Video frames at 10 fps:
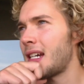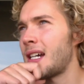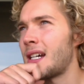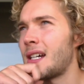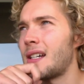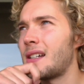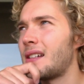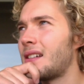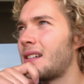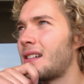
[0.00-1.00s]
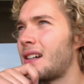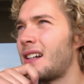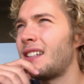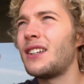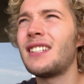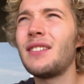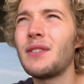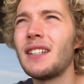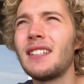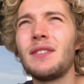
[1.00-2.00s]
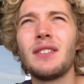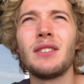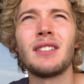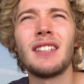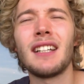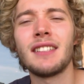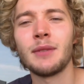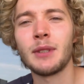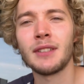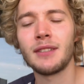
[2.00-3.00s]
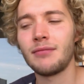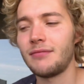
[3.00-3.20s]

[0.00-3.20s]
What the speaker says: I don't know. It's difficult as an actor because